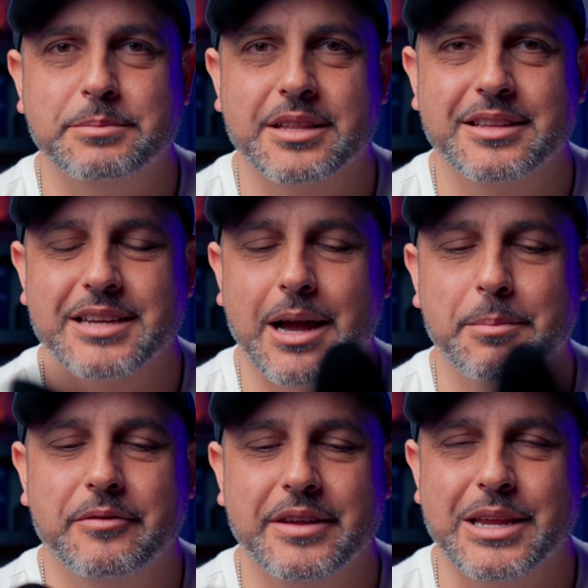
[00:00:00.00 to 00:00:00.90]
to the top
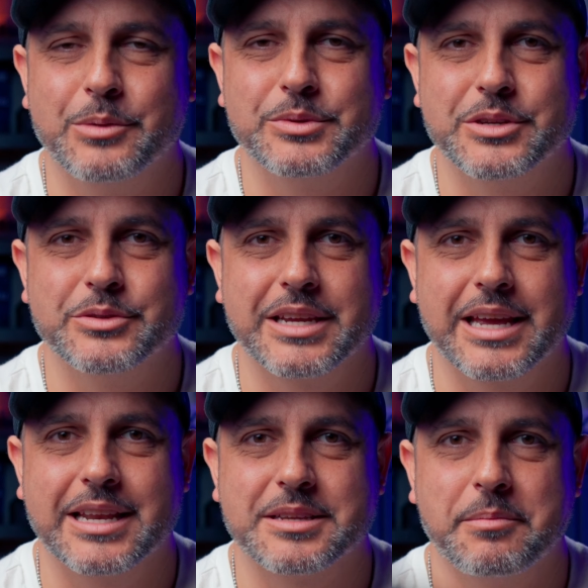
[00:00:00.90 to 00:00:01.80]
of it, and he was using it
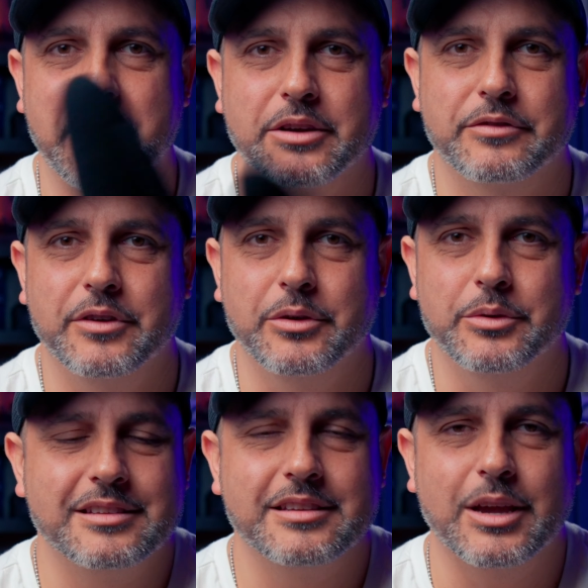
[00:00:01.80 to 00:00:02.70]
as a microphone.
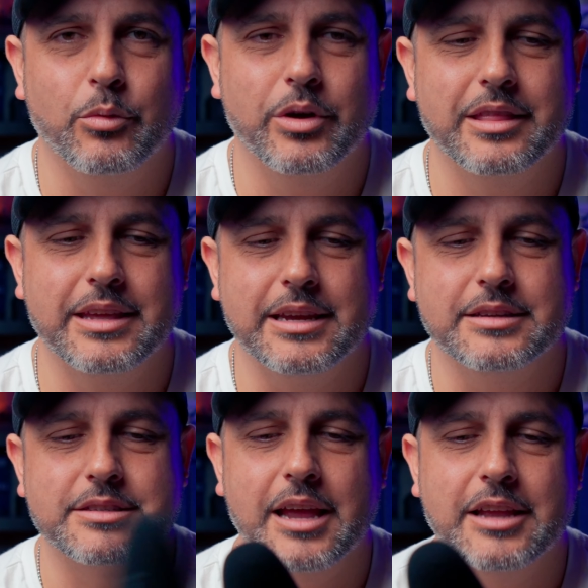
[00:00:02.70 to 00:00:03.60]
Get one of
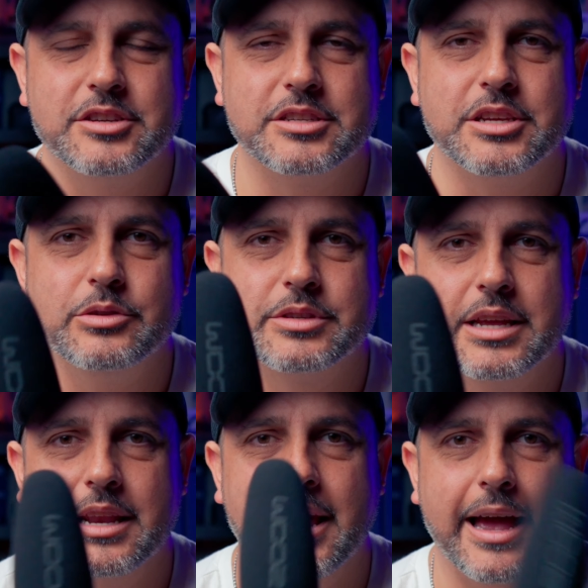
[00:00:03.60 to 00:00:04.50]
these and just use
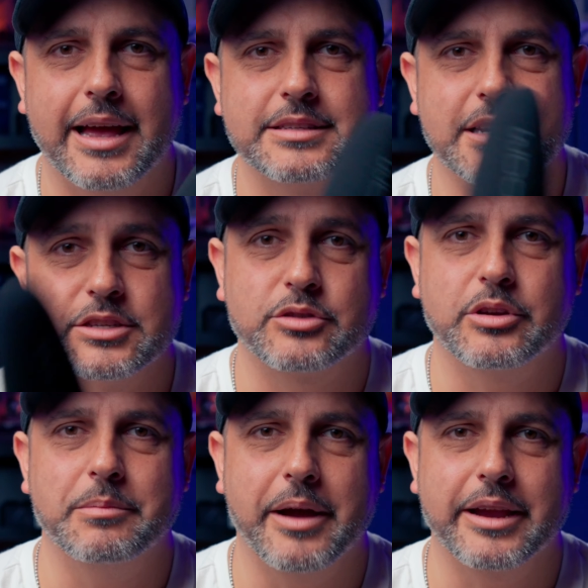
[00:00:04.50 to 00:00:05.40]
it as a
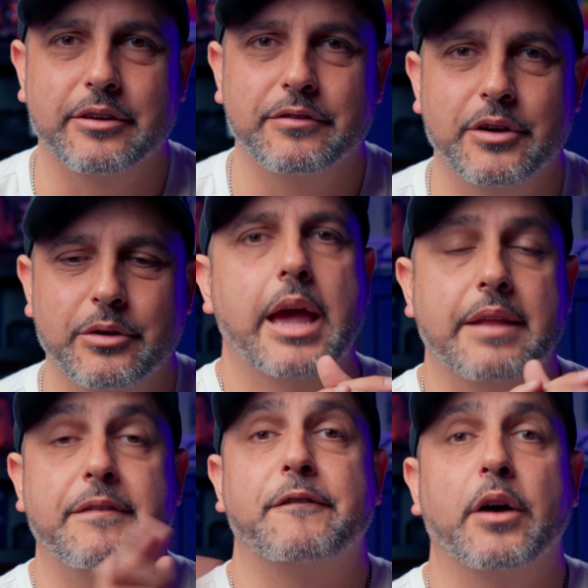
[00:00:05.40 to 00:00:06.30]
street microphone. And if
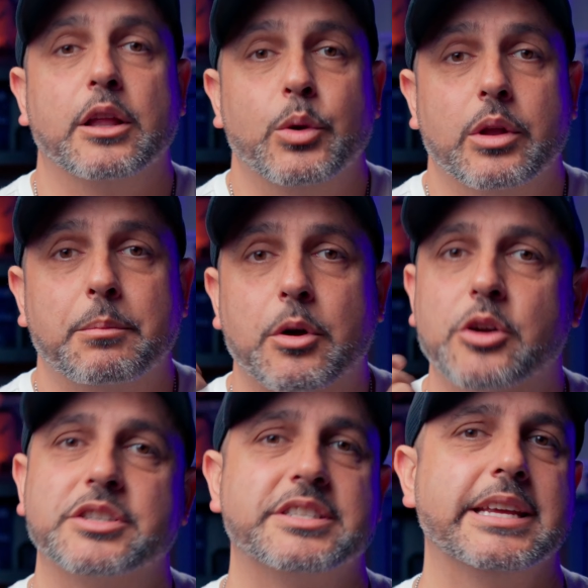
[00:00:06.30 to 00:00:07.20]
you fall into an
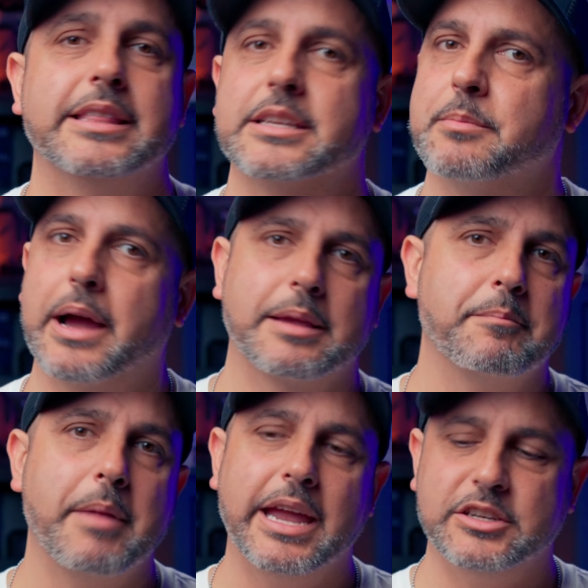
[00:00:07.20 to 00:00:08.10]
emergency, this mic
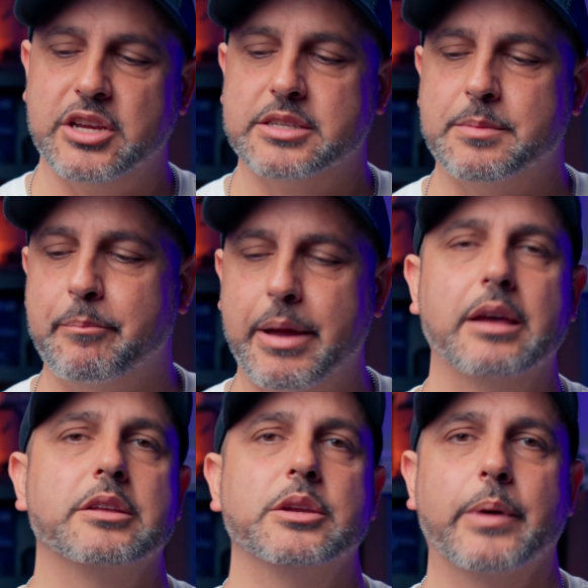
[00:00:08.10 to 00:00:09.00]
may just bail
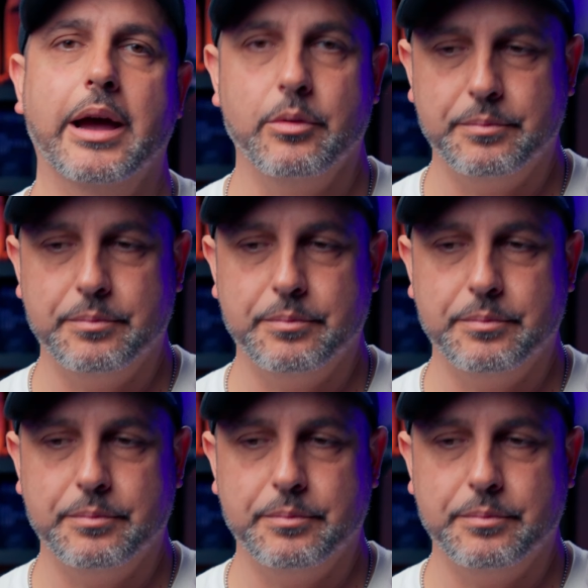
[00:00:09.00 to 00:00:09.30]
you out.